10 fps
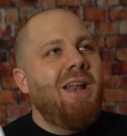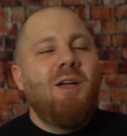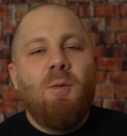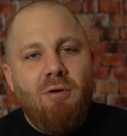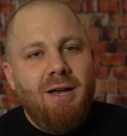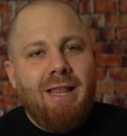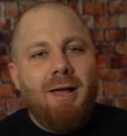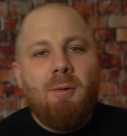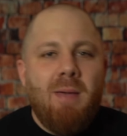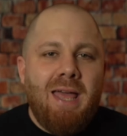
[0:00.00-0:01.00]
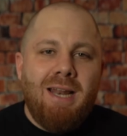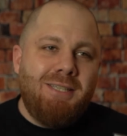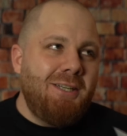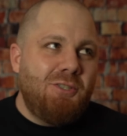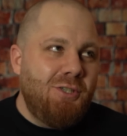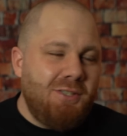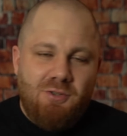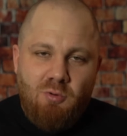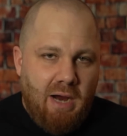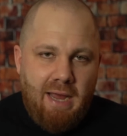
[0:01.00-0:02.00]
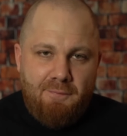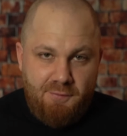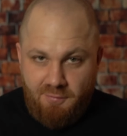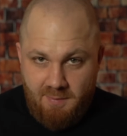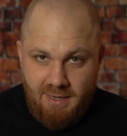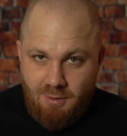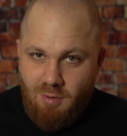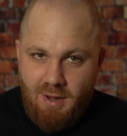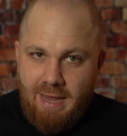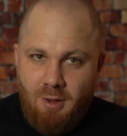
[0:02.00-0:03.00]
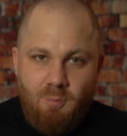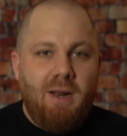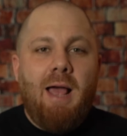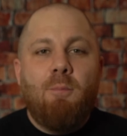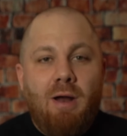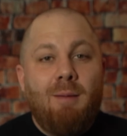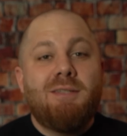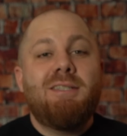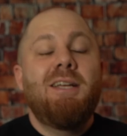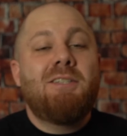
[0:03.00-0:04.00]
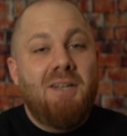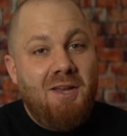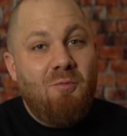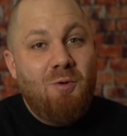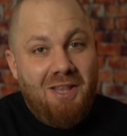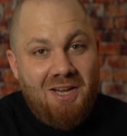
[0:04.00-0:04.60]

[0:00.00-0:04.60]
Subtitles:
now you're probably like, man, is it just graphs from here on out? But I promise, it's gonna get really